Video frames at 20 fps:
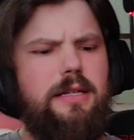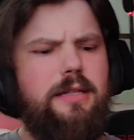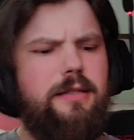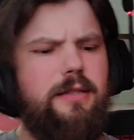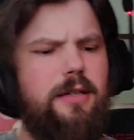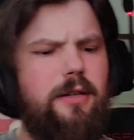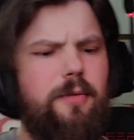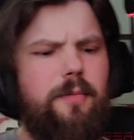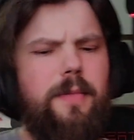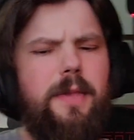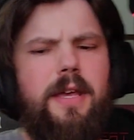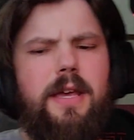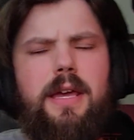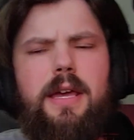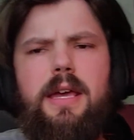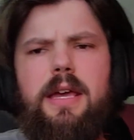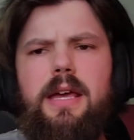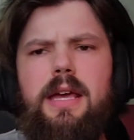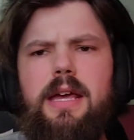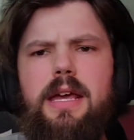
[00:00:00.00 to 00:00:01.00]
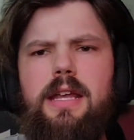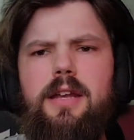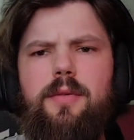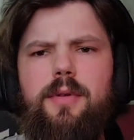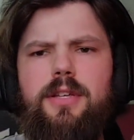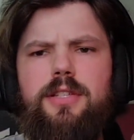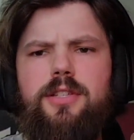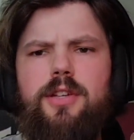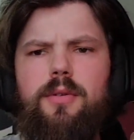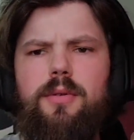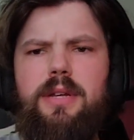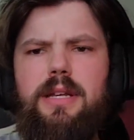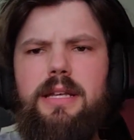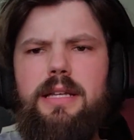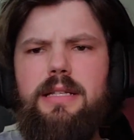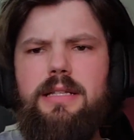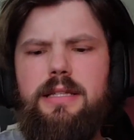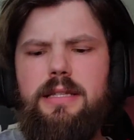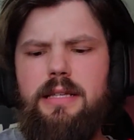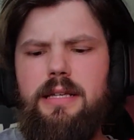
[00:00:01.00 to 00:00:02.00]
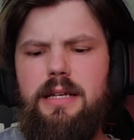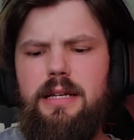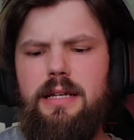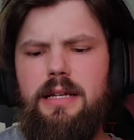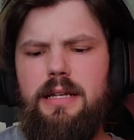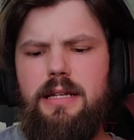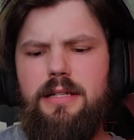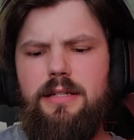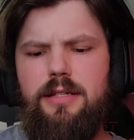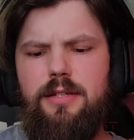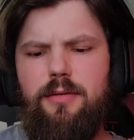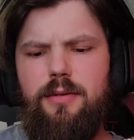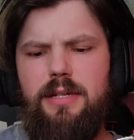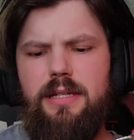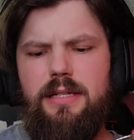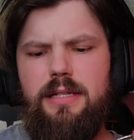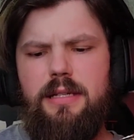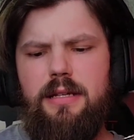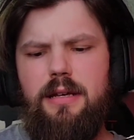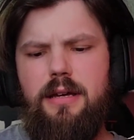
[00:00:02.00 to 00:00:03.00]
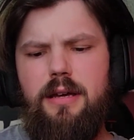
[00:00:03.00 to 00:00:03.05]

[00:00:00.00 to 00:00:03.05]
So anyways, getting into it,